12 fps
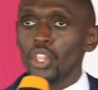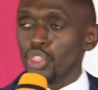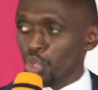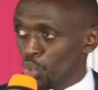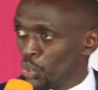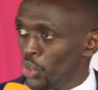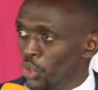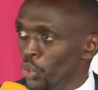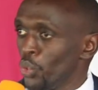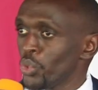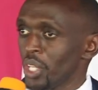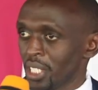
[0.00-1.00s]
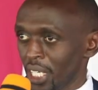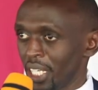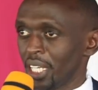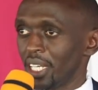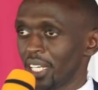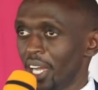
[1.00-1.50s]
through you that I
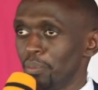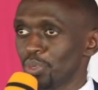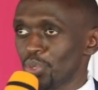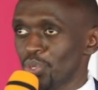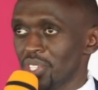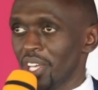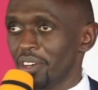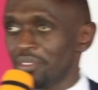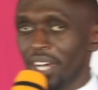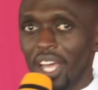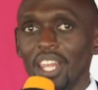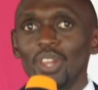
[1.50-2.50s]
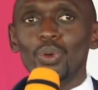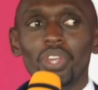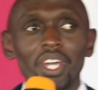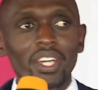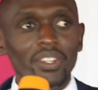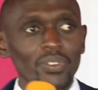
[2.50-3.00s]
can come to serve.
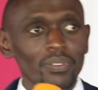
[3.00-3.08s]
Hallelujah.